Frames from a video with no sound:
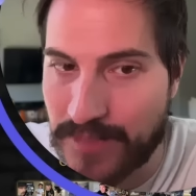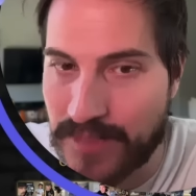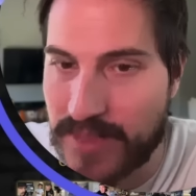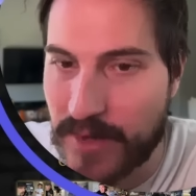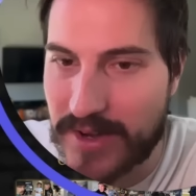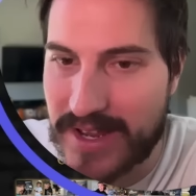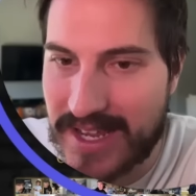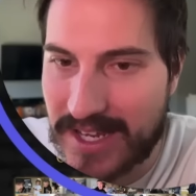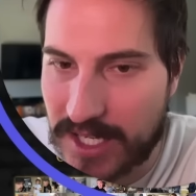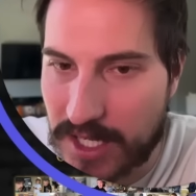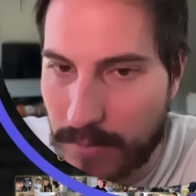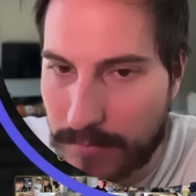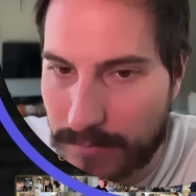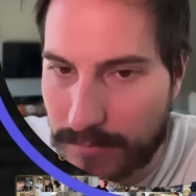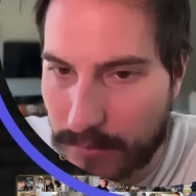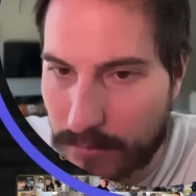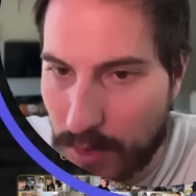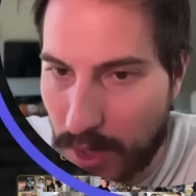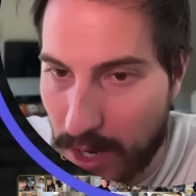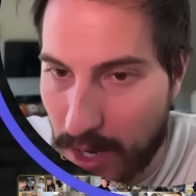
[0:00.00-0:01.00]
Their income
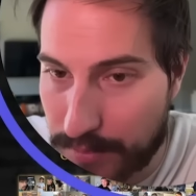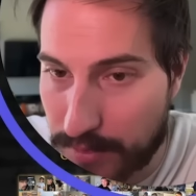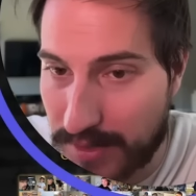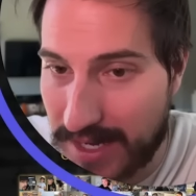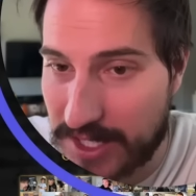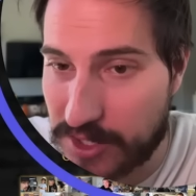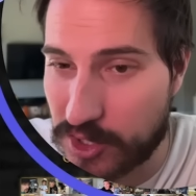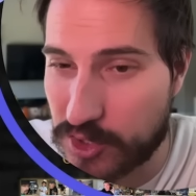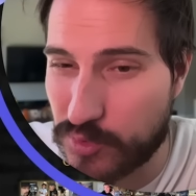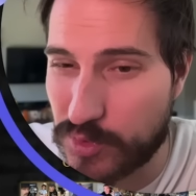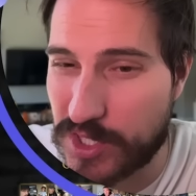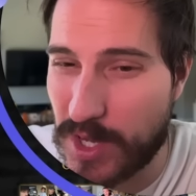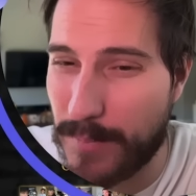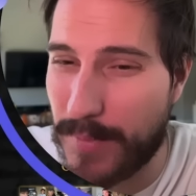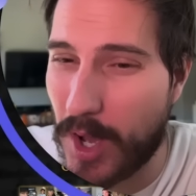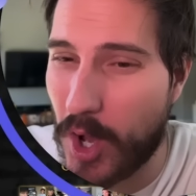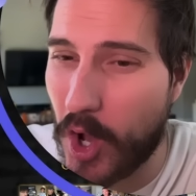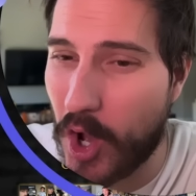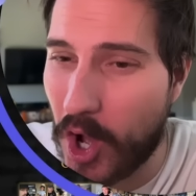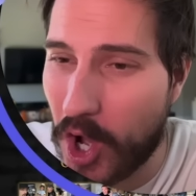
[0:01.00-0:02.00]
from operations was up
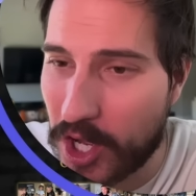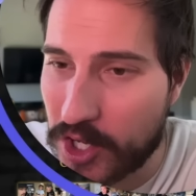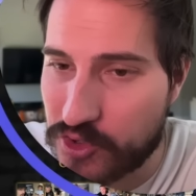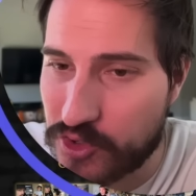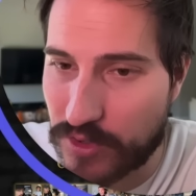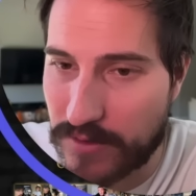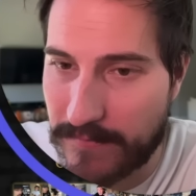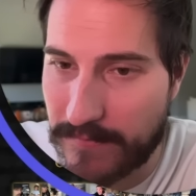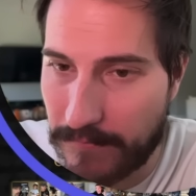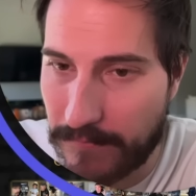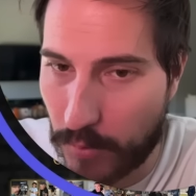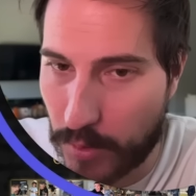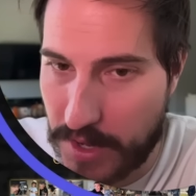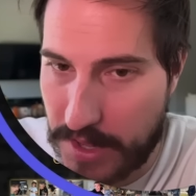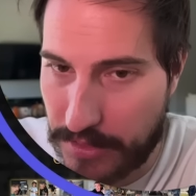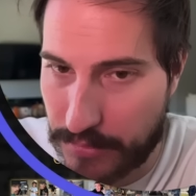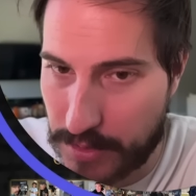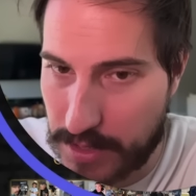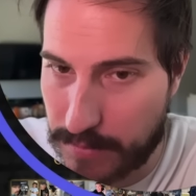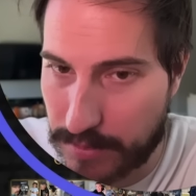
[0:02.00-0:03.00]

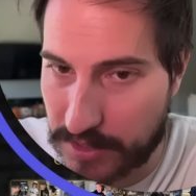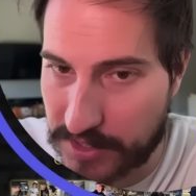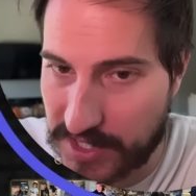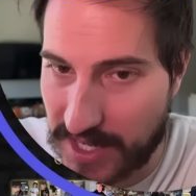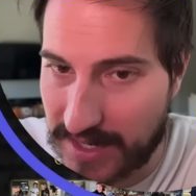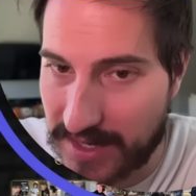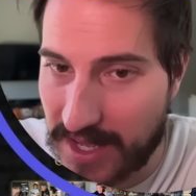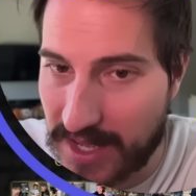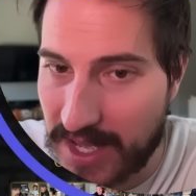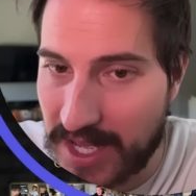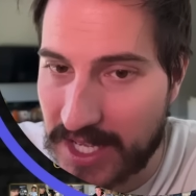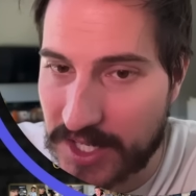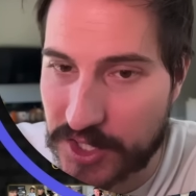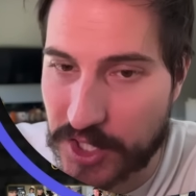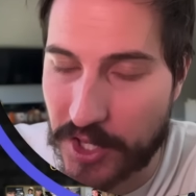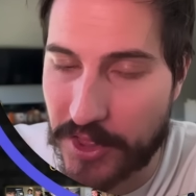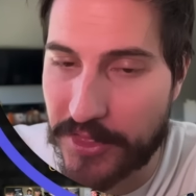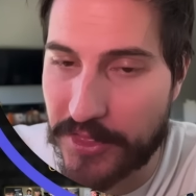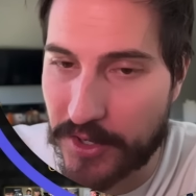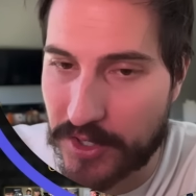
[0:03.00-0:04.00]
143%
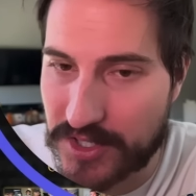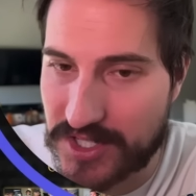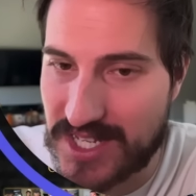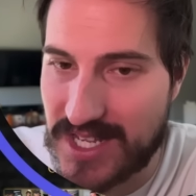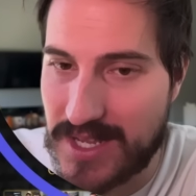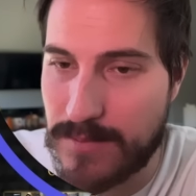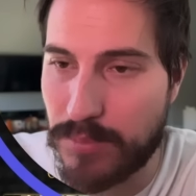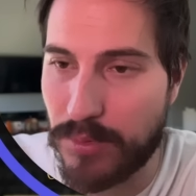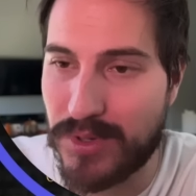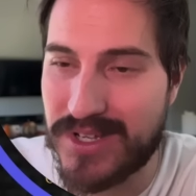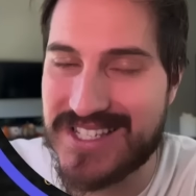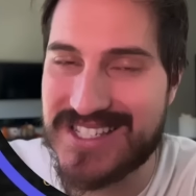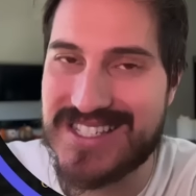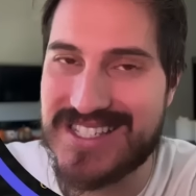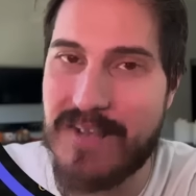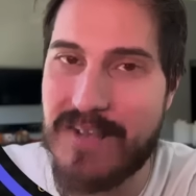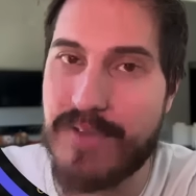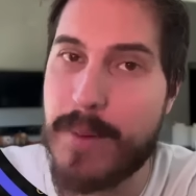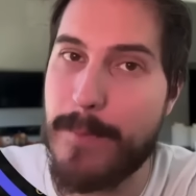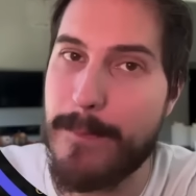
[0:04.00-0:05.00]
to
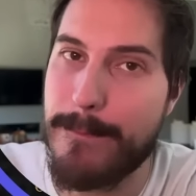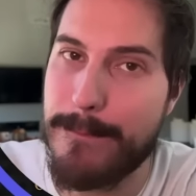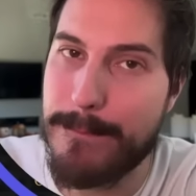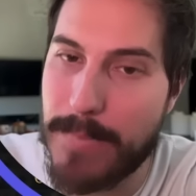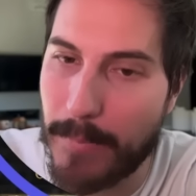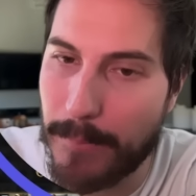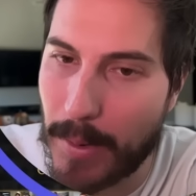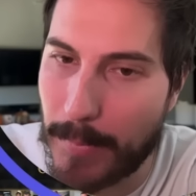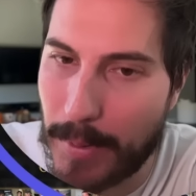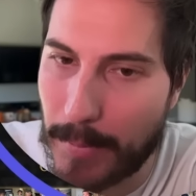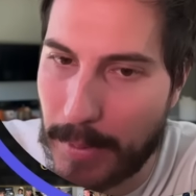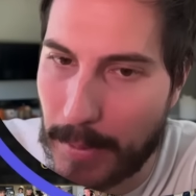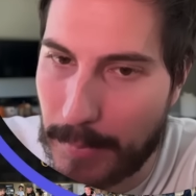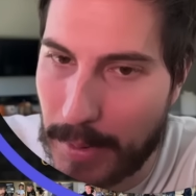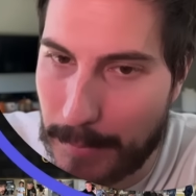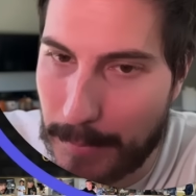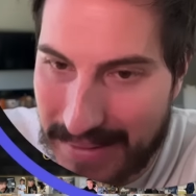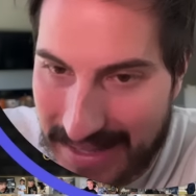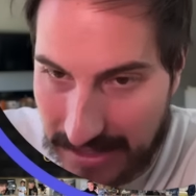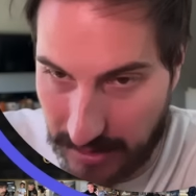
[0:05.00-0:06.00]

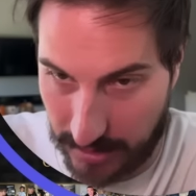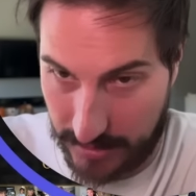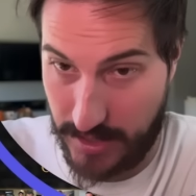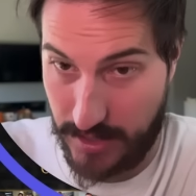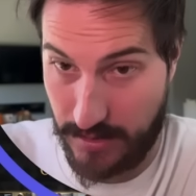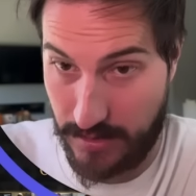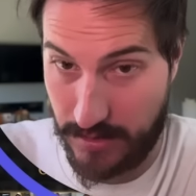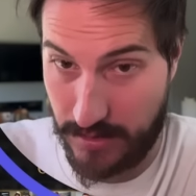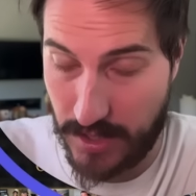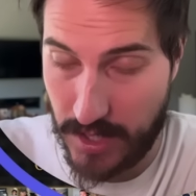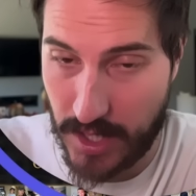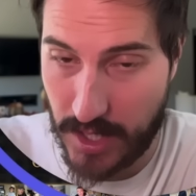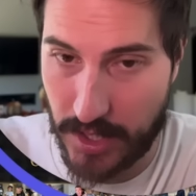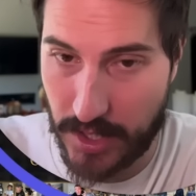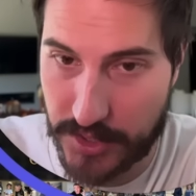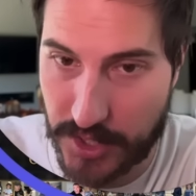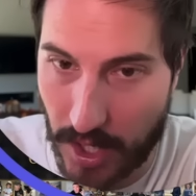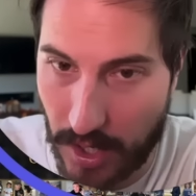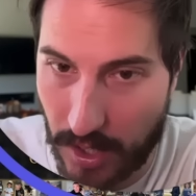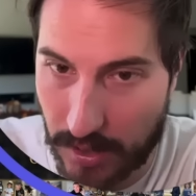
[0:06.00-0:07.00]
$13.7 billion
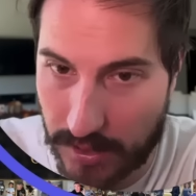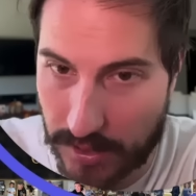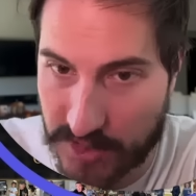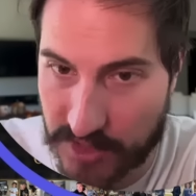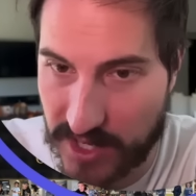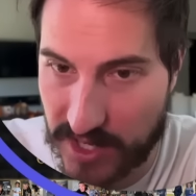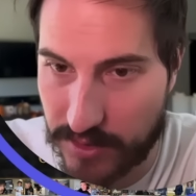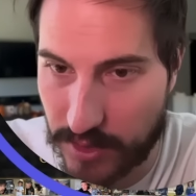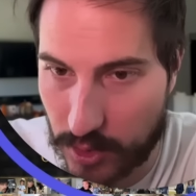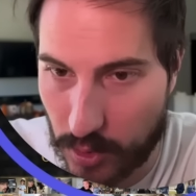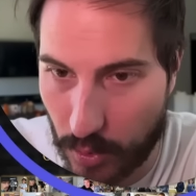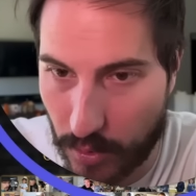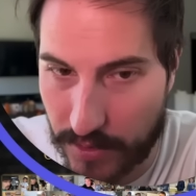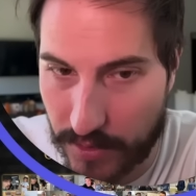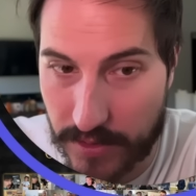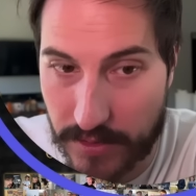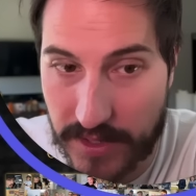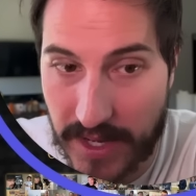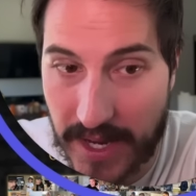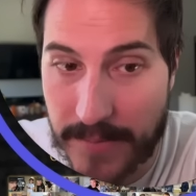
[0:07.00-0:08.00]
in the
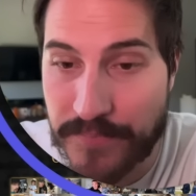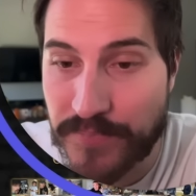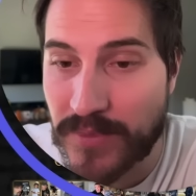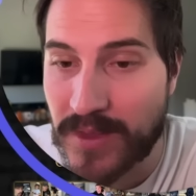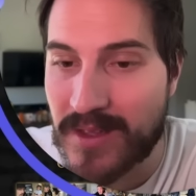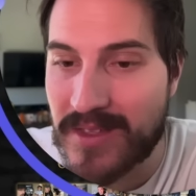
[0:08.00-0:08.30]
quarter, okay?